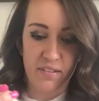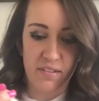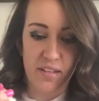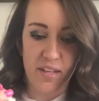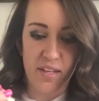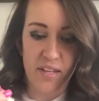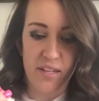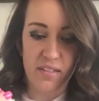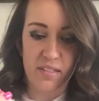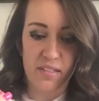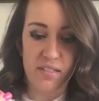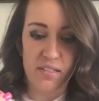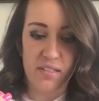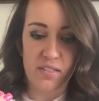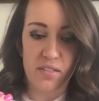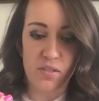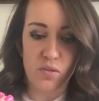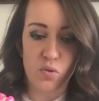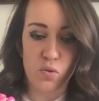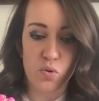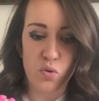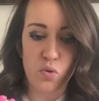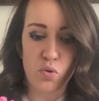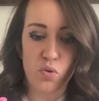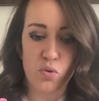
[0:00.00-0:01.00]
let's...
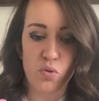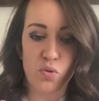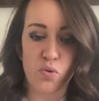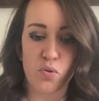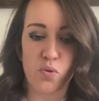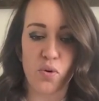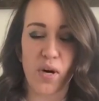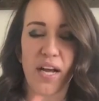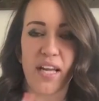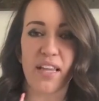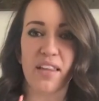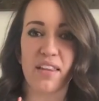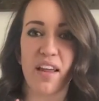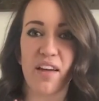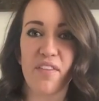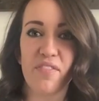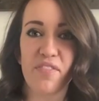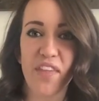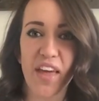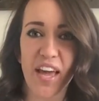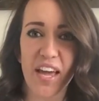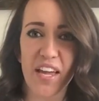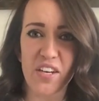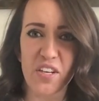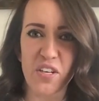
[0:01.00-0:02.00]
Ooh, I love
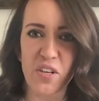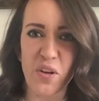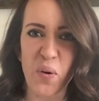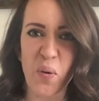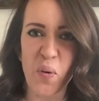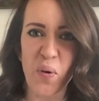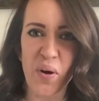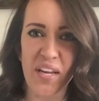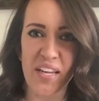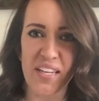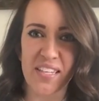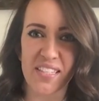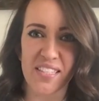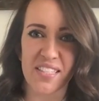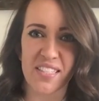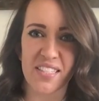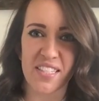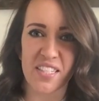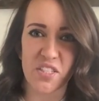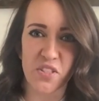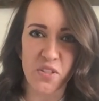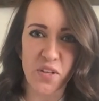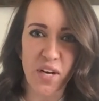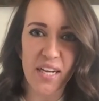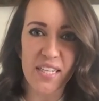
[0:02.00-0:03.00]
that noise.
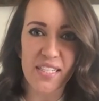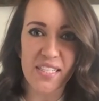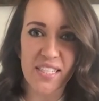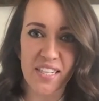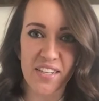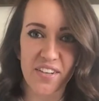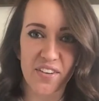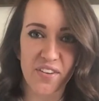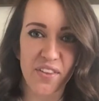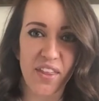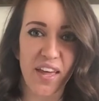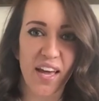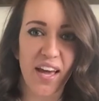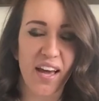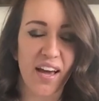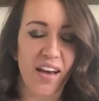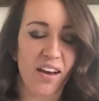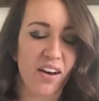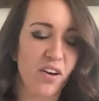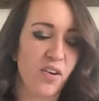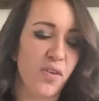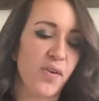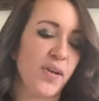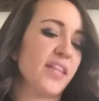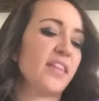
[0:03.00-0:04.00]
Did you guys hear that?
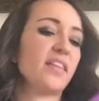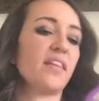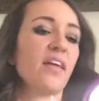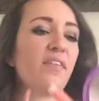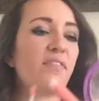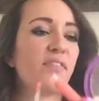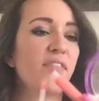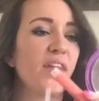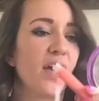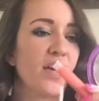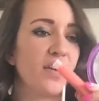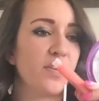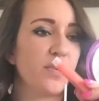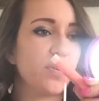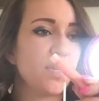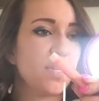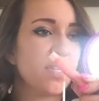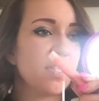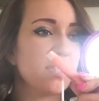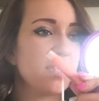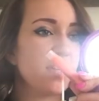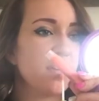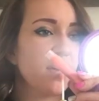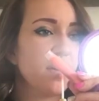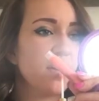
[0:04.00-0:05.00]
Oh, I love that
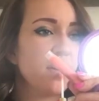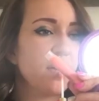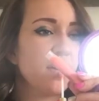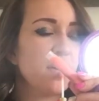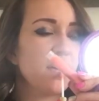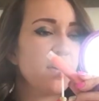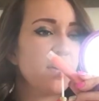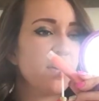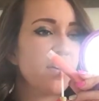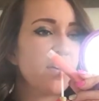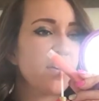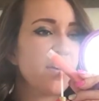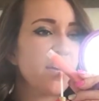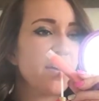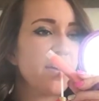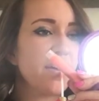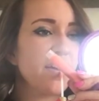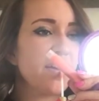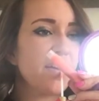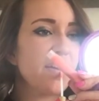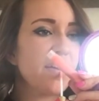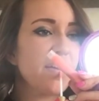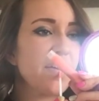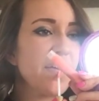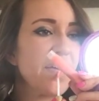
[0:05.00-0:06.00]
noise. Okay,
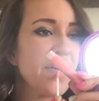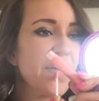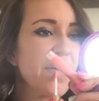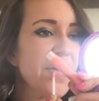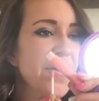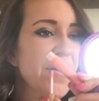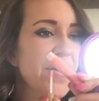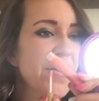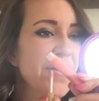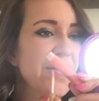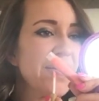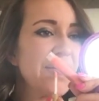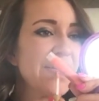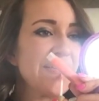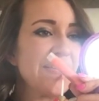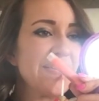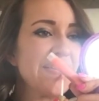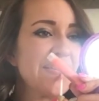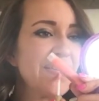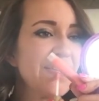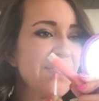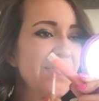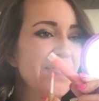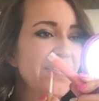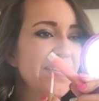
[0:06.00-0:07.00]
I'm gonna be
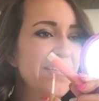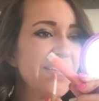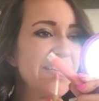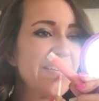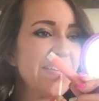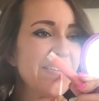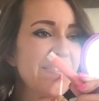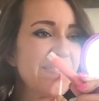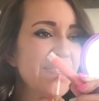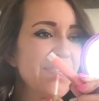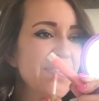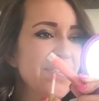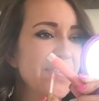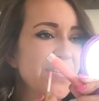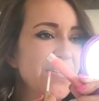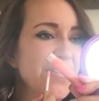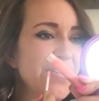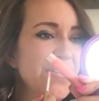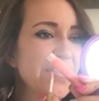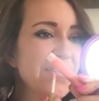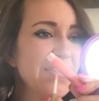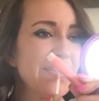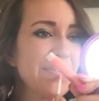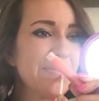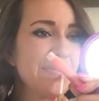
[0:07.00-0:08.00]
super careful to
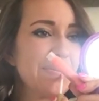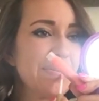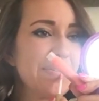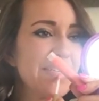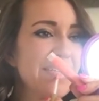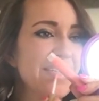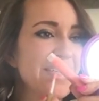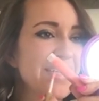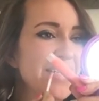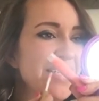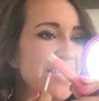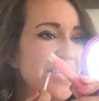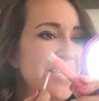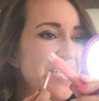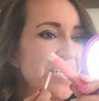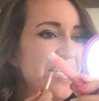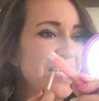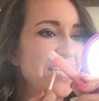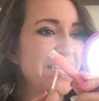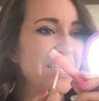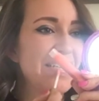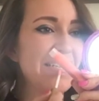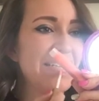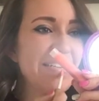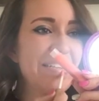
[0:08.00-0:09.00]
only apply it
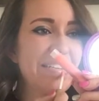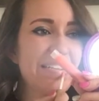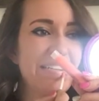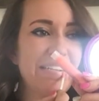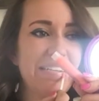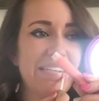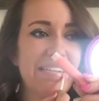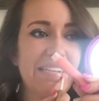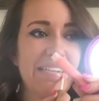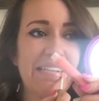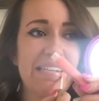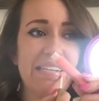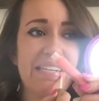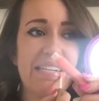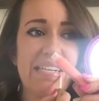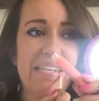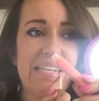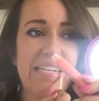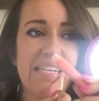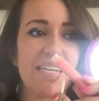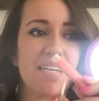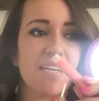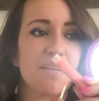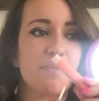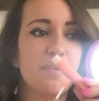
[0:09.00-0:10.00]

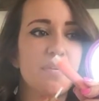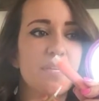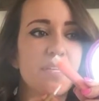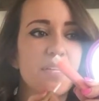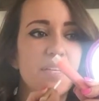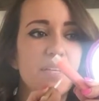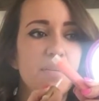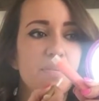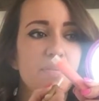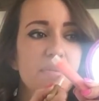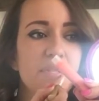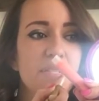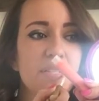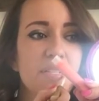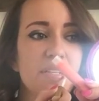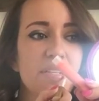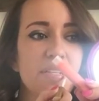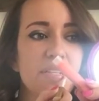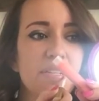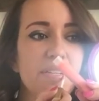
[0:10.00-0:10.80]
on my lips,